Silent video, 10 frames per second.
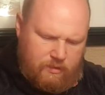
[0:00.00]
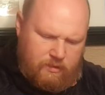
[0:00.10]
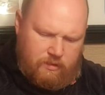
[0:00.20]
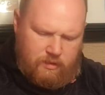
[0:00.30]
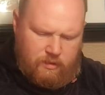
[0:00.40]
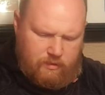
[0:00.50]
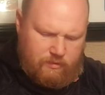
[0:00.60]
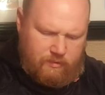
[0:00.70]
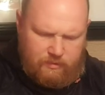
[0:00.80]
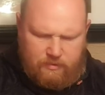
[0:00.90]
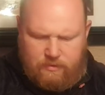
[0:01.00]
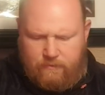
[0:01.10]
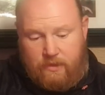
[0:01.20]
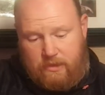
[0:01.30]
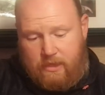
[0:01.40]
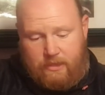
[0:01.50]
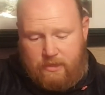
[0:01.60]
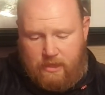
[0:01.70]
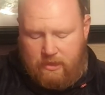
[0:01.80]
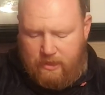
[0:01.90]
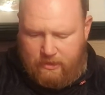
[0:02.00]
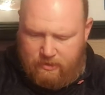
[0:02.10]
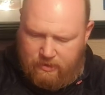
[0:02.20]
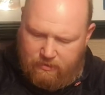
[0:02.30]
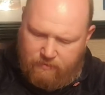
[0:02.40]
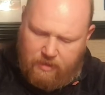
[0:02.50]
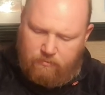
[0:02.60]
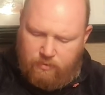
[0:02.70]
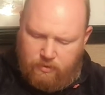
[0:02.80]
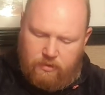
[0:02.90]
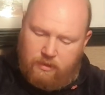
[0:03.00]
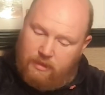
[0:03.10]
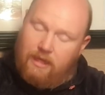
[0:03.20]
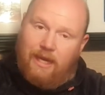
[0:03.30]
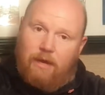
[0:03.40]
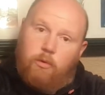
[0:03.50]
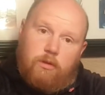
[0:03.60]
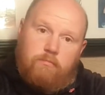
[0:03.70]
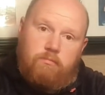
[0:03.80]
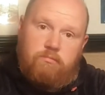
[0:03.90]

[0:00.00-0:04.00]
So the fleece leggings aren't the latest thing in the world, but I want them.